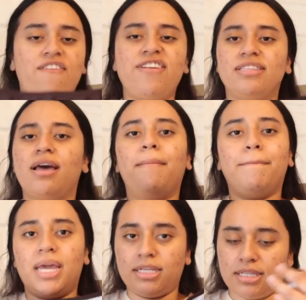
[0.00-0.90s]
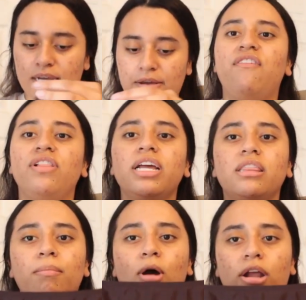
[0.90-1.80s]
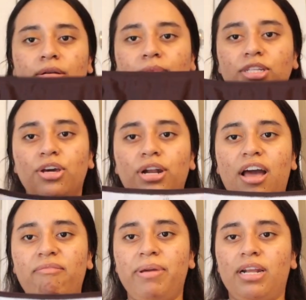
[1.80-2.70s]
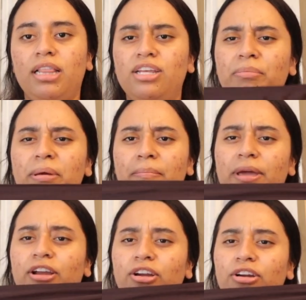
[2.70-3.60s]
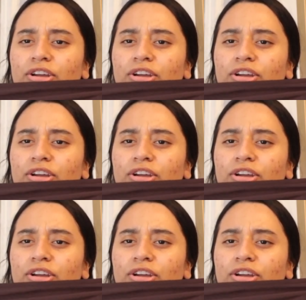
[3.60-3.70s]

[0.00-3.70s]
fits amazing. I feel like the bottoms could have been a little bit bigger,